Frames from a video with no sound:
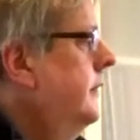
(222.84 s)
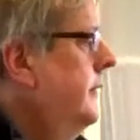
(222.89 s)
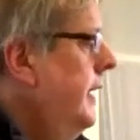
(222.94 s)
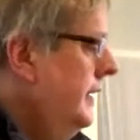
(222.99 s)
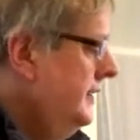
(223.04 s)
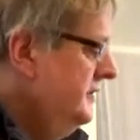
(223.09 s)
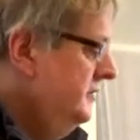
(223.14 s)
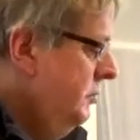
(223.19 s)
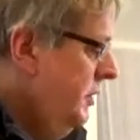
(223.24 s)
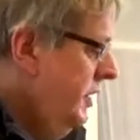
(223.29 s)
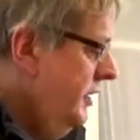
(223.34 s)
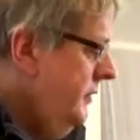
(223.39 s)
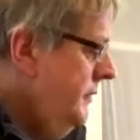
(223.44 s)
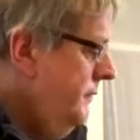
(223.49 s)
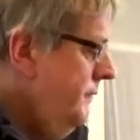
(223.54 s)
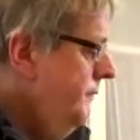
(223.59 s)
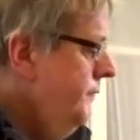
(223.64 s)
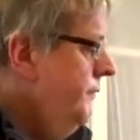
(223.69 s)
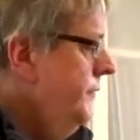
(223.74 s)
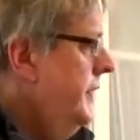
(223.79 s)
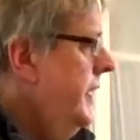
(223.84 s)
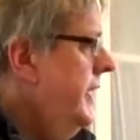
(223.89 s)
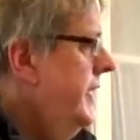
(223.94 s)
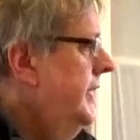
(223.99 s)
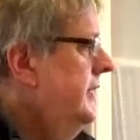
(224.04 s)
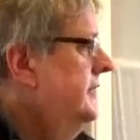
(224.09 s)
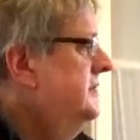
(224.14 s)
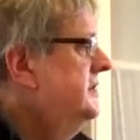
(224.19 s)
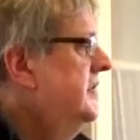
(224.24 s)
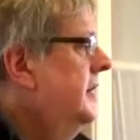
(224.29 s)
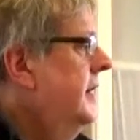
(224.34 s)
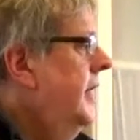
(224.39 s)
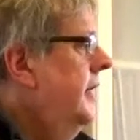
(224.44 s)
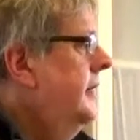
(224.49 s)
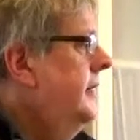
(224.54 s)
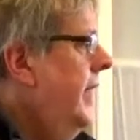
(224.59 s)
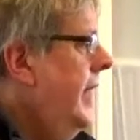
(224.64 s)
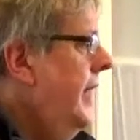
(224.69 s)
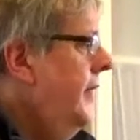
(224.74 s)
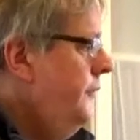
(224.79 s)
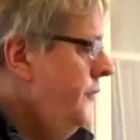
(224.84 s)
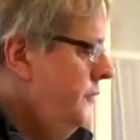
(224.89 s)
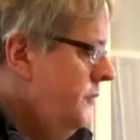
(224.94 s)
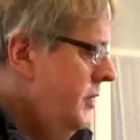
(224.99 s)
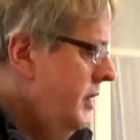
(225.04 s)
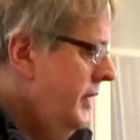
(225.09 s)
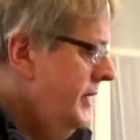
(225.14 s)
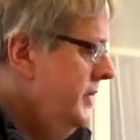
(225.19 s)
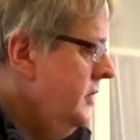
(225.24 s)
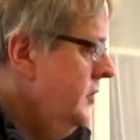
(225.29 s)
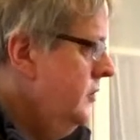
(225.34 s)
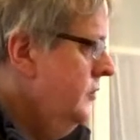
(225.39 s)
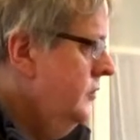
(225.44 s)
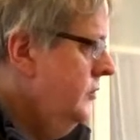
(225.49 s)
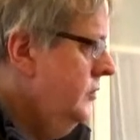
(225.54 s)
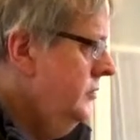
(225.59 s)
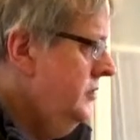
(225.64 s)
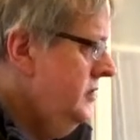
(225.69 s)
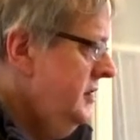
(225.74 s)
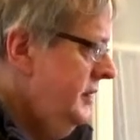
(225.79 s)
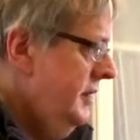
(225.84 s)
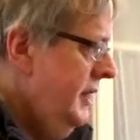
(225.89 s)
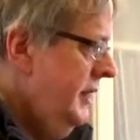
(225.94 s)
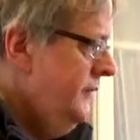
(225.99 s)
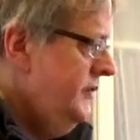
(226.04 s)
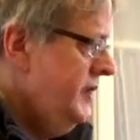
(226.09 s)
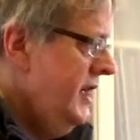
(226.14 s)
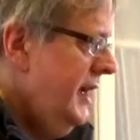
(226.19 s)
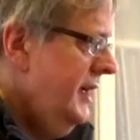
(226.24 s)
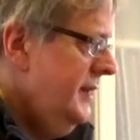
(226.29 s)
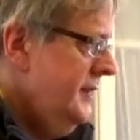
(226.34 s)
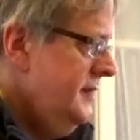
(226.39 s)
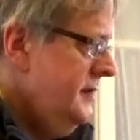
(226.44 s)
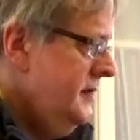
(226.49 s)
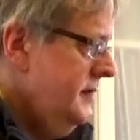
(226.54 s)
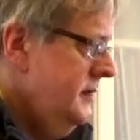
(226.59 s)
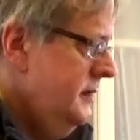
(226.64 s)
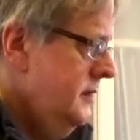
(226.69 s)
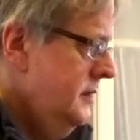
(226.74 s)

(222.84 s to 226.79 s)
Next one is an F minor chord, left hand.